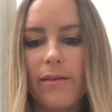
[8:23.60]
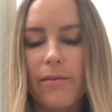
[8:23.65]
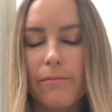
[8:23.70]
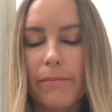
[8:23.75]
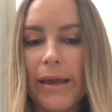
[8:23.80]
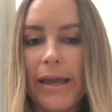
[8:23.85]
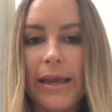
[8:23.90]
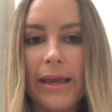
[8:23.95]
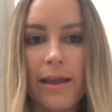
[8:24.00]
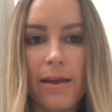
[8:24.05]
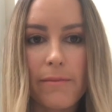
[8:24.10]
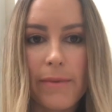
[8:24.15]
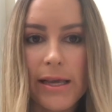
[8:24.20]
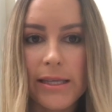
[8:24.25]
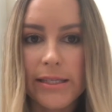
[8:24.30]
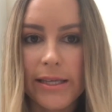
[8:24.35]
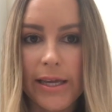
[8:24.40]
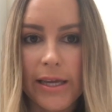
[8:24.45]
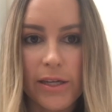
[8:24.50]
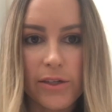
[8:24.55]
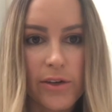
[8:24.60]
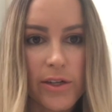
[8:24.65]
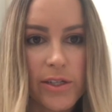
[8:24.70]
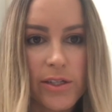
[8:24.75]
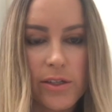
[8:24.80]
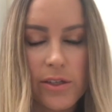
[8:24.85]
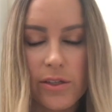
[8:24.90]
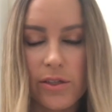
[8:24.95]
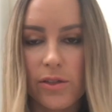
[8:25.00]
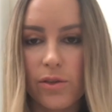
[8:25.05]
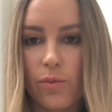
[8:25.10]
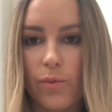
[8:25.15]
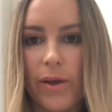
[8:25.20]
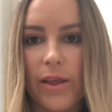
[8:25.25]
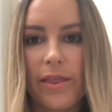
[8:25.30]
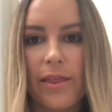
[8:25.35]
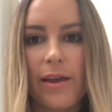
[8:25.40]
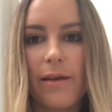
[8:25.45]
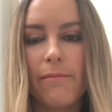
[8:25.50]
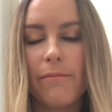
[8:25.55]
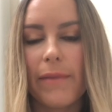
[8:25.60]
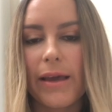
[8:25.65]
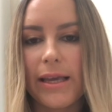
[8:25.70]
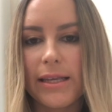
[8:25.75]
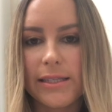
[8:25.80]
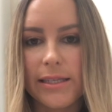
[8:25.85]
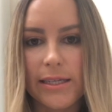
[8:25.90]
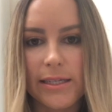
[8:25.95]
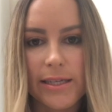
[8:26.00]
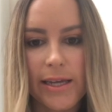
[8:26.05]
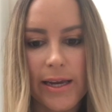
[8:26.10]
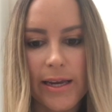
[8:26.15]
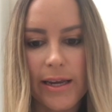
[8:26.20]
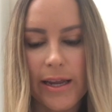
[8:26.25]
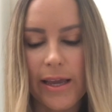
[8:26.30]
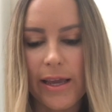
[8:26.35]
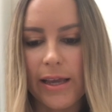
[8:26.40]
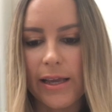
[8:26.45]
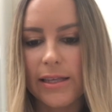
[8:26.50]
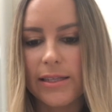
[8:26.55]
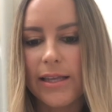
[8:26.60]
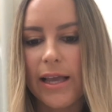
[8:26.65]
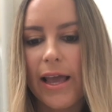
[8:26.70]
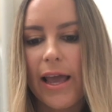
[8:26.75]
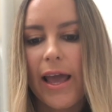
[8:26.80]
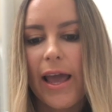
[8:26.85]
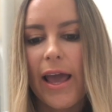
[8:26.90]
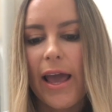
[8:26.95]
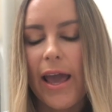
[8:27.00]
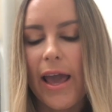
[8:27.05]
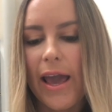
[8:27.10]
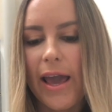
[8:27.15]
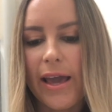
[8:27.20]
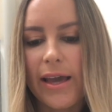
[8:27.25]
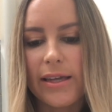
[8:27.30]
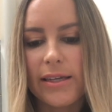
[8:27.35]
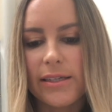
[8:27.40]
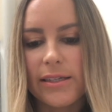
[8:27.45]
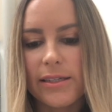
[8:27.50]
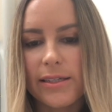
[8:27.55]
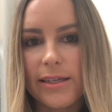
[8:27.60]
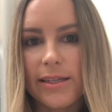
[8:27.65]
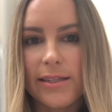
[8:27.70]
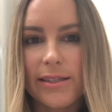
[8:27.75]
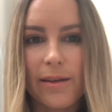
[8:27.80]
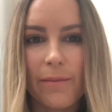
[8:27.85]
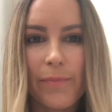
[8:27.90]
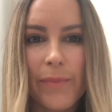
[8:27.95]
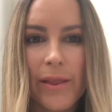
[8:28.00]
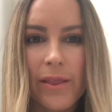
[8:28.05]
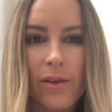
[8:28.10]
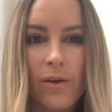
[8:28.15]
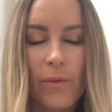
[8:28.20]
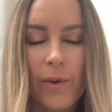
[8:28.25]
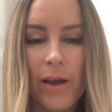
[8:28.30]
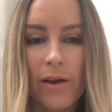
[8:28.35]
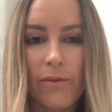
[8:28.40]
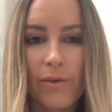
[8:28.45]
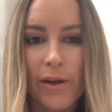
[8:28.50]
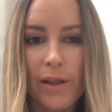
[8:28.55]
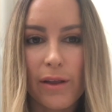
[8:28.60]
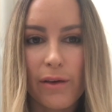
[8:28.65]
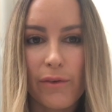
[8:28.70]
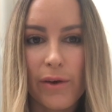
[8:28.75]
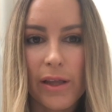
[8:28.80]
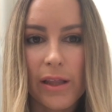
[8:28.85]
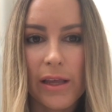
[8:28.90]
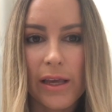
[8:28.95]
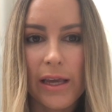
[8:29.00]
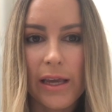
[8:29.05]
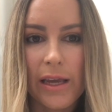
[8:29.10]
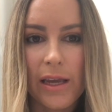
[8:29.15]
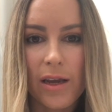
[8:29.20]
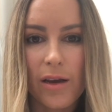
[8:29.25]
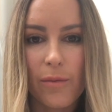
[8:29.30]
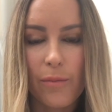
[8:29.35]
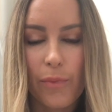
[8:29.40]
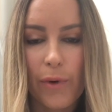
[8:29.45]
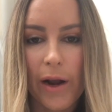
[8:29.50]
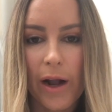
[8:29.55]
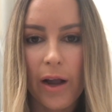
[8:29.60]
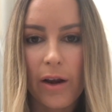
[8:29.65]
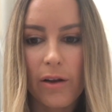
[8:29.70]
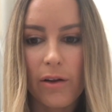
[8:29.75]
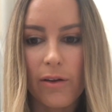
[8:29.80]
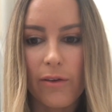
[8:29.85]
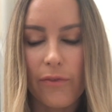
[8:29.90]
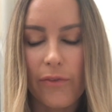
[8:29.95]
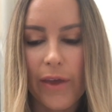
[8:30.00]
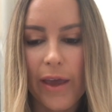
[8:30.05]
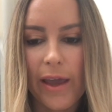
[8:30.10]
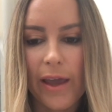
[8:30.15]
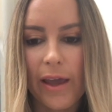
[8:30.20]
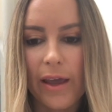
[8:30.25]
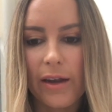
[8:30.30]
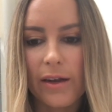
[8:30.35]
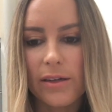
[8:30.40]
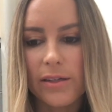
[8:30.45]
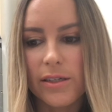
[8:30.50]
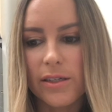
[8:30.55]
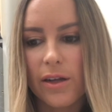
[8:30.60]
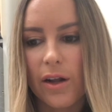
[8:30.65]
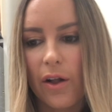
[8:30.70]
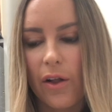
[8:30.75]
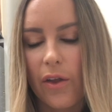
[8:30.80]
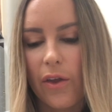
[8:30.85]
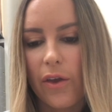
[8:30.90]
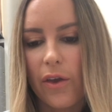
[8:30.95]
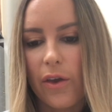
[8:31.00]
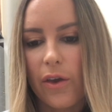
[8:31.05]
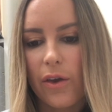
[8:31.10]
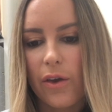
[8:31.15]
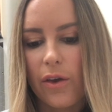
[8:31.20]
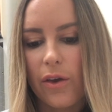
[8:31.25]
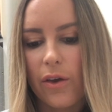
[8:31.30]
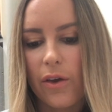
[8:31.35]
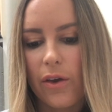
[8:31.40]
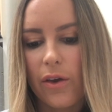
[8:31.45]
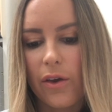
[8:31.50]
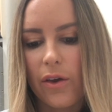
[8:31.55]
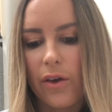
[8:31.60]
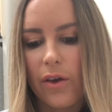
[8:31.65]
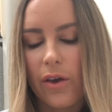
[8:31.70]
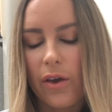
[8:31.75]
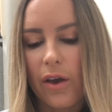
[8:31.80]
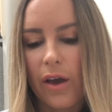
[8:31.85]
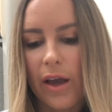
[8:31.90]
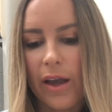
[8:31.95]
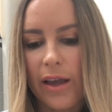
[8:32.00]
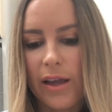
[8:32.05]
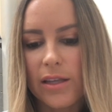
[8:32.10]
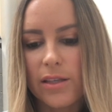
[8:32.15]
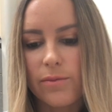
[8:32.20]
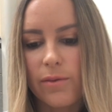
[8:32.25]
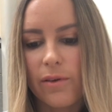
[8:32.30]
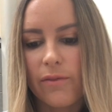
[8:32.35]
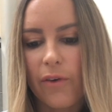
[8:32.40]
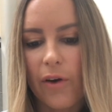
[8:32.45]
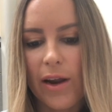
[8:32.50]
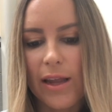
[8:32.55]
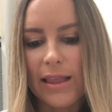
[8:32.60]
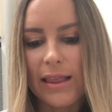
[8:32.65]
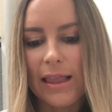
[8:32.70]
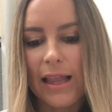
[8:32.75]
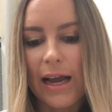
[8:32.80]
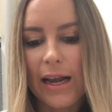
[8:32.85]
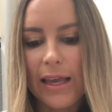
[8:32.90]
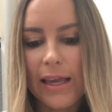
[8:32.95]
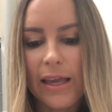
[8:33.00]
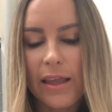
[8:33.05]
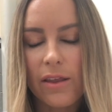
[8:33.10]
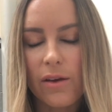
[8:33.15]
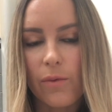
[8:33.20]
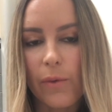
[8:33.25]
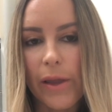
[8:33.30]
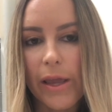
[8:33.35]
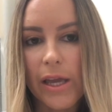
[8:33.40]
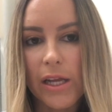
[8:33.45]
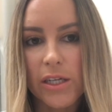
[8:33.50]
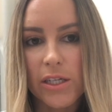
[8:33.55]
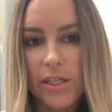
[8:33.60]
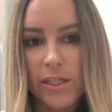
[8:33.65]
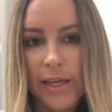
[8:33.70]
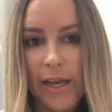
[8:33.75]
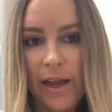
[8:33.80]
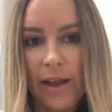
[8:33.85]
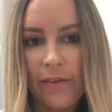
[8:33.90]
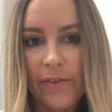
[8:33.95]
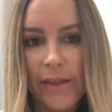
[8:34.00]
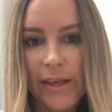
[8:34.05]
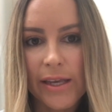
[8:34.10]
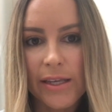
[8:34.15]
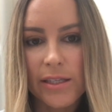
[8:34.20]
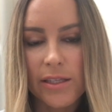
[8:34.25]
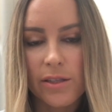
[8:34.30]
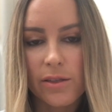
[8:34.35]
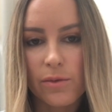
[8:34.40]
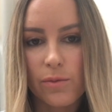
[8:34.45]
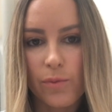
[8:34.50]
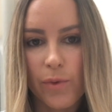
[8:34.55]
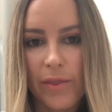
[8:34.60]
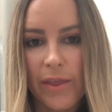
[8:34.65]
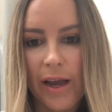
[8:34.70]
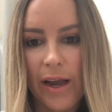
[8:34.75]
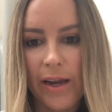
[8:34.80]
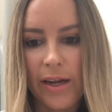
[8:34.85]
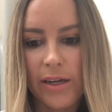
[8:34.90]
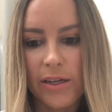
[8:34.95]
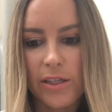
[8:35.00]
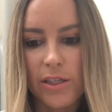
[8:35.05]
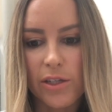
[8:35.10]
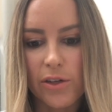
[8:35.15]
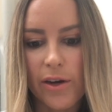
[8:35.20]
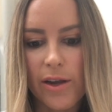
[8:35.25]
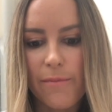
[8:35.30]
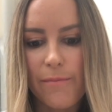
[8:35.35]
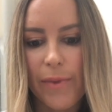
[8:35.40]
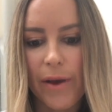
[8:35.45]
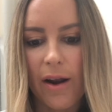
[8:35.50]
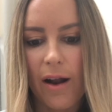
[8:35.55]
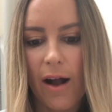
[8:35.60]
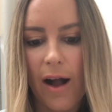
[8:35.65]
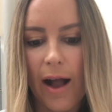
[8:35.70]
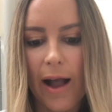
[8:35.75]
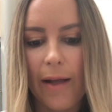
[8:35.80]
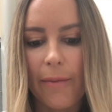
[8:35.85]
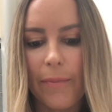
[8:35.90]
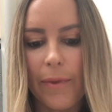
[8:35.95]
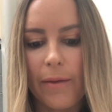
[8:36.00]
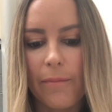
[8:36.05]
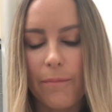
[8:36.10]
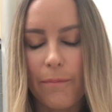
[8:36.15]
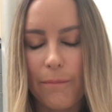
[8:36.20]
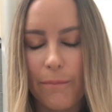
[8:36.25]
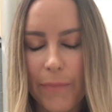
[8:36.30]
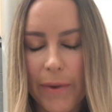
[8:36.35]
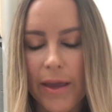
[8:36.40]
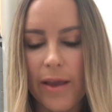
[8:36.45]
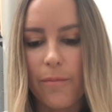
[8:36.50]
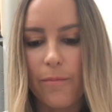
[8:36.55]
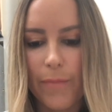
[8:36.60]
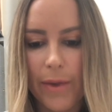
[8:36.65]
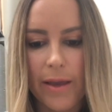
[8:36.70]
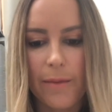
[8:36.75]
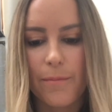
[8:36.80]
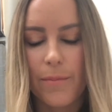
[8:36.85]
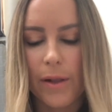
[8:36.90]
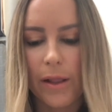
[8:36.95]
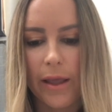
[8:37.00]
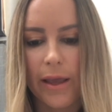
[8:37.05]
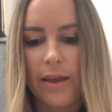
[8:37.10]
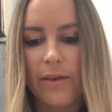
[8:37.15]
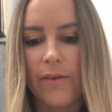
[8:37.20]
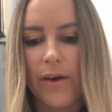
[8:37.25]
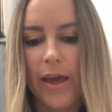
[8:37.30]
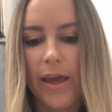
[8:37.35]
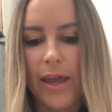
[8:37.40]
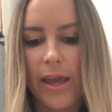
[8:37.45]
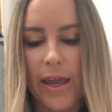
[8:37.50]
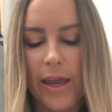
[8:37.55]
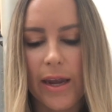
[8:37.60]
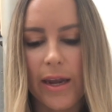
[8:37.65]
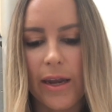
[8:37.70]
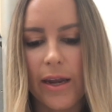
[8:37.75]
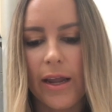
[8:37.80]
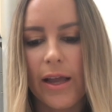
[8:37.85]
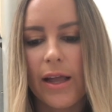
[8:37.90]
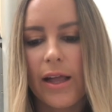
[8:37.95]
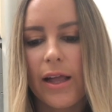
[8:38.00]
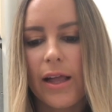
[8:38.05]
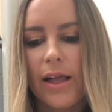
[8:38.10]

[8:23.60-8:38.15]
making amazing hairdressers with amazing techniques and it's something that we're really really proud of and I guess we're very lucky that we can share this with our industry but I'm a big big believer in